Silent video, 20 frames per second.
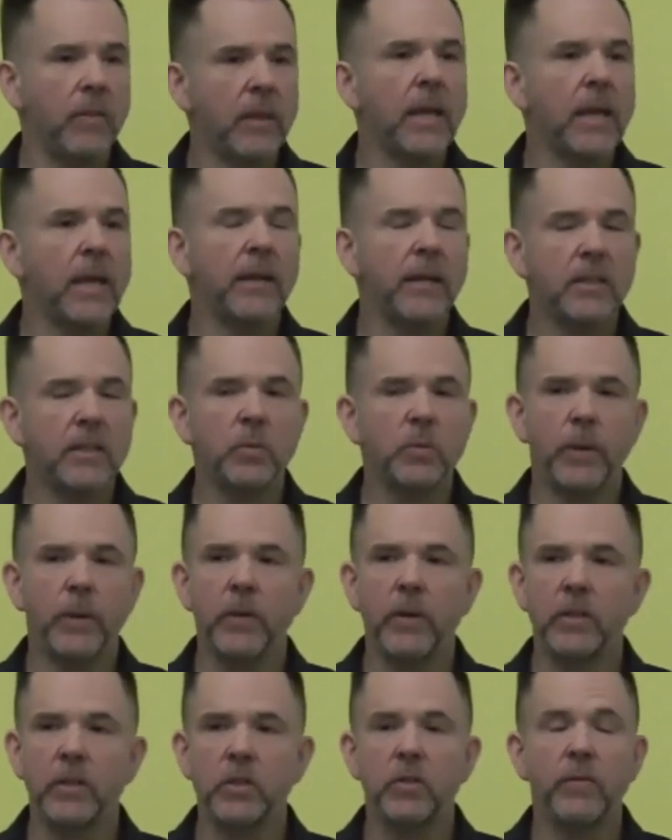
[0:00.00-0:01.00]

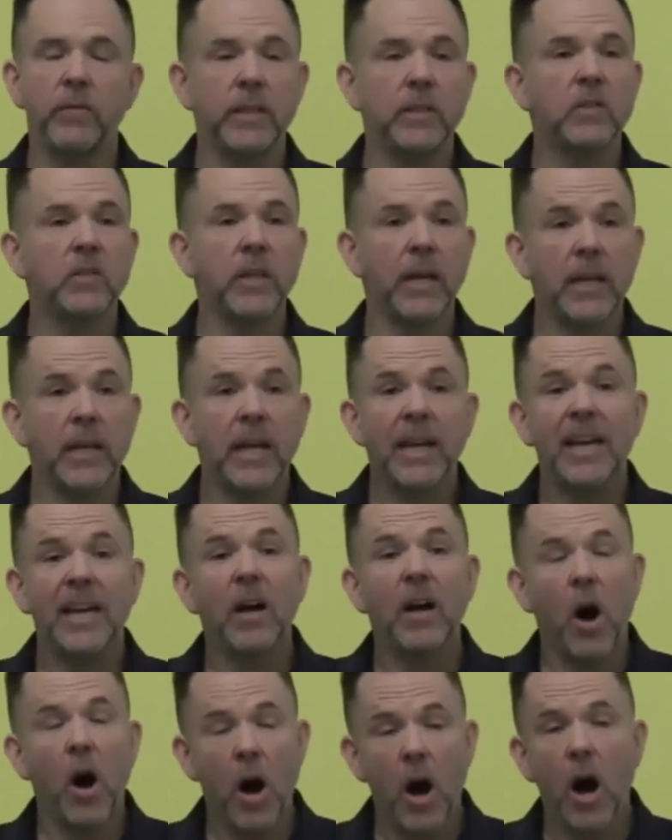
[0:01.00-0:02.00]
experience of insight
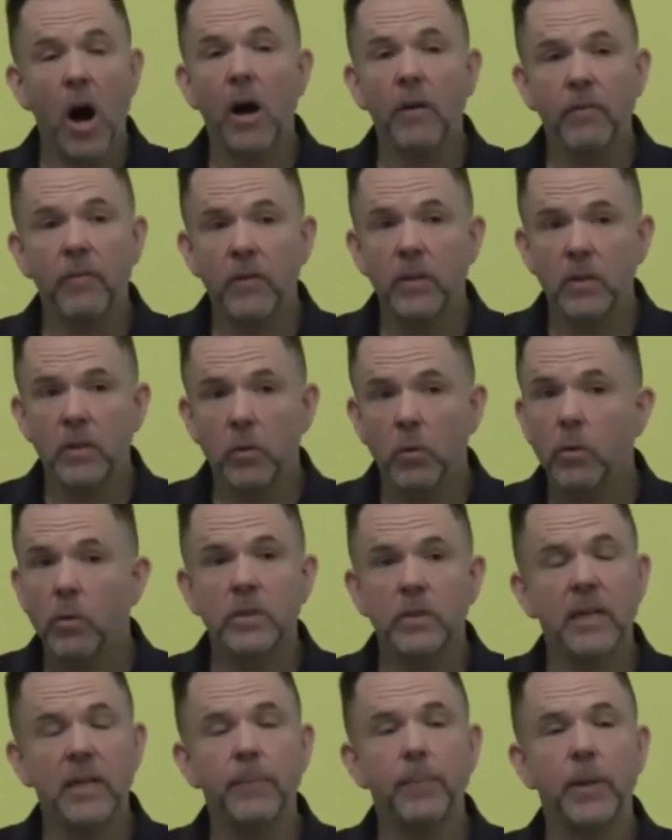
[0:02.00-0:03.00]
often or
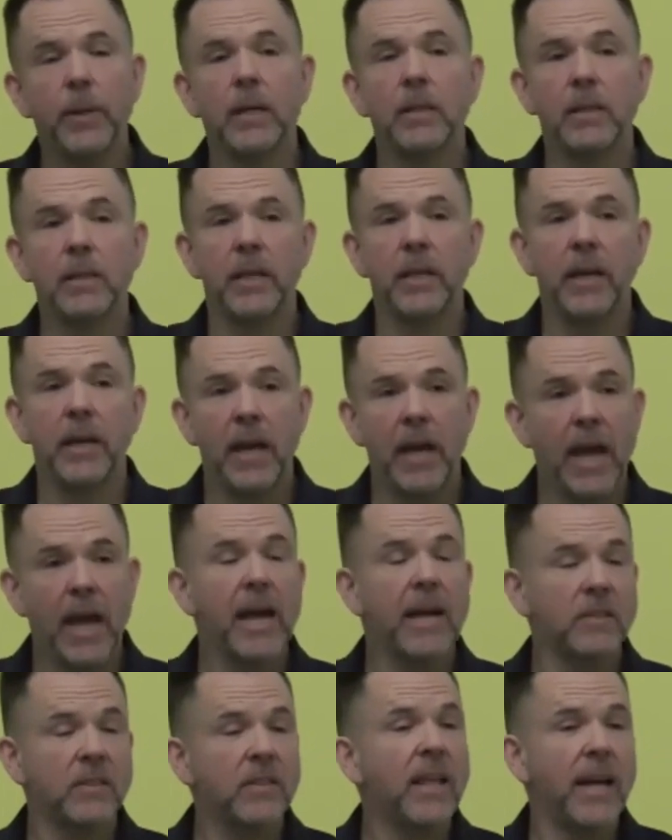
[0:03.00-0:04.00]
typically
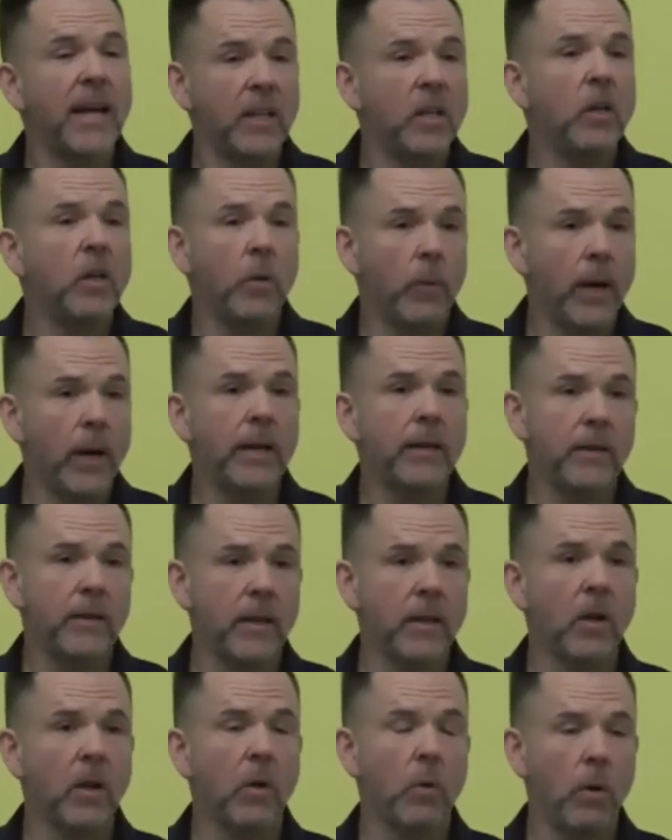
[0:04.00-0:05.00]
has that
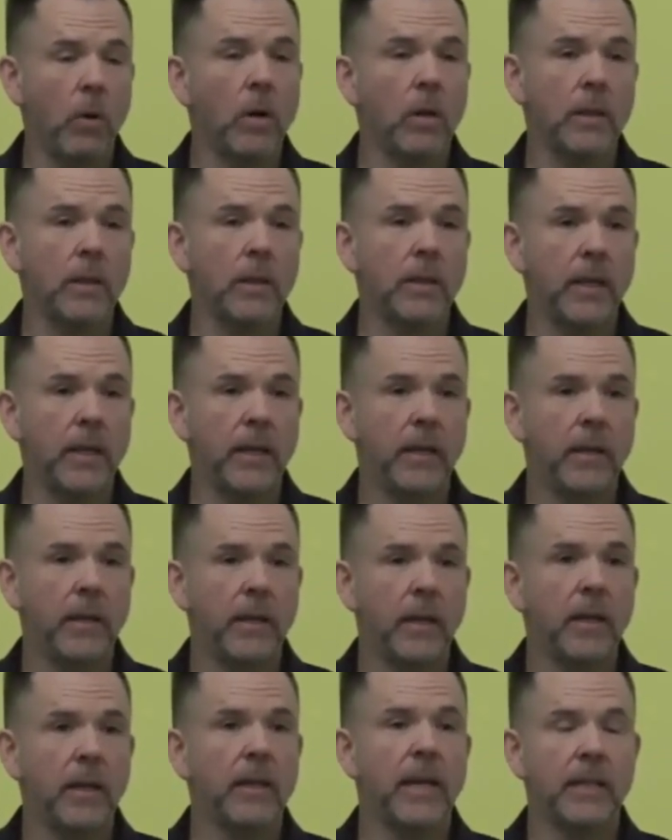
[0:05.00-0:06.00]
noetic quality,
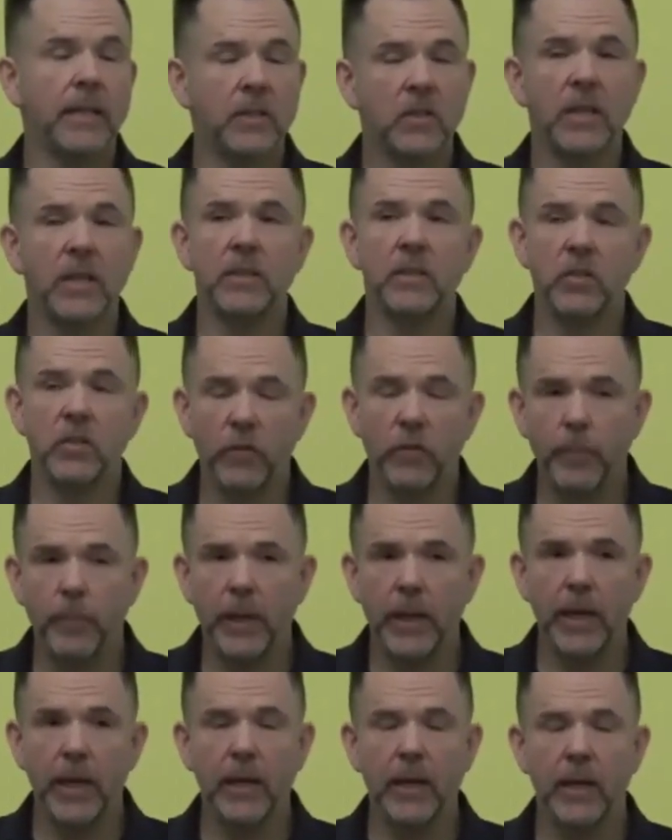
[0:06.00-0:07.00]
that sense of
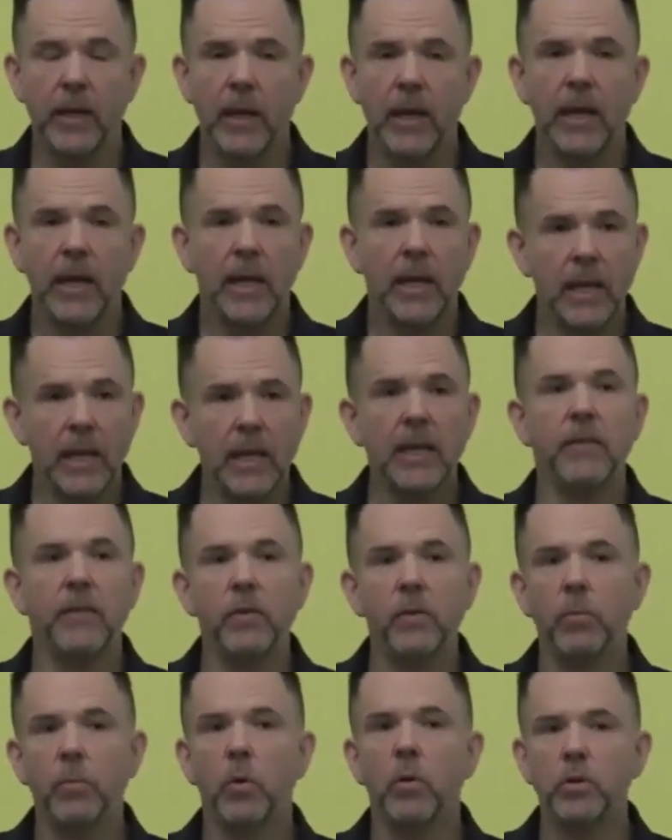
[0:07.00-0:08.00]
being
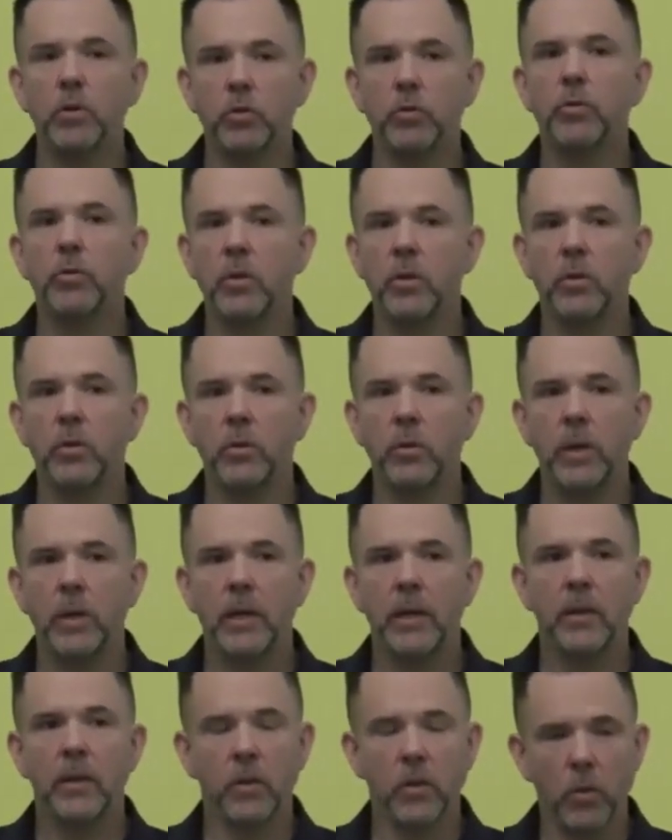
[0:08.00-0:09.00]
even more true
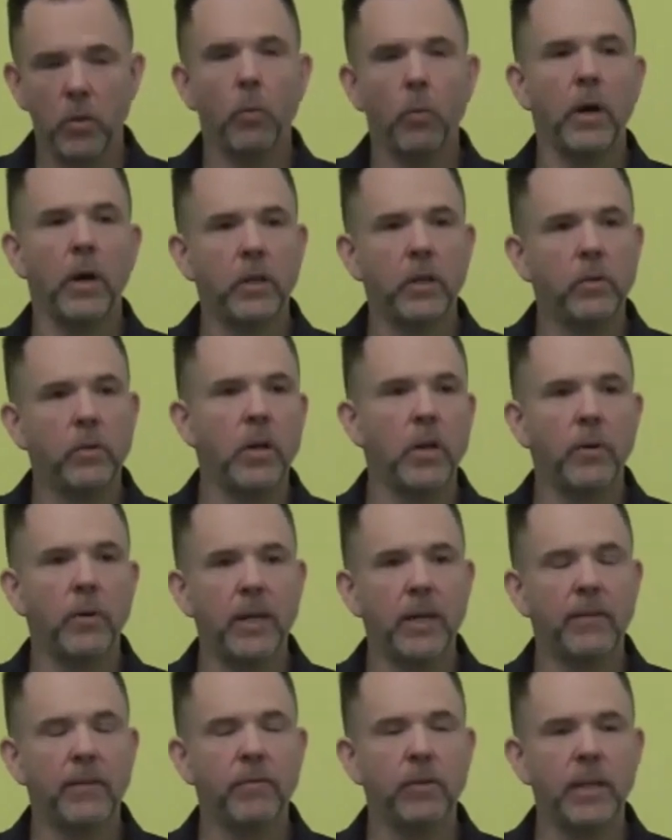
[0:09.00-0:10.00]
than what you know
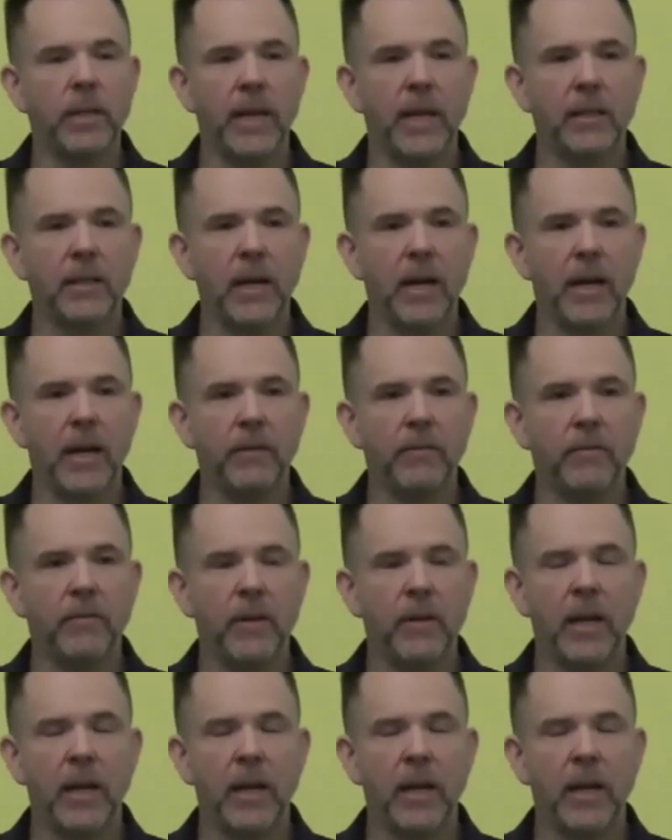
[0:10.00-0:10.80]
in everyday life,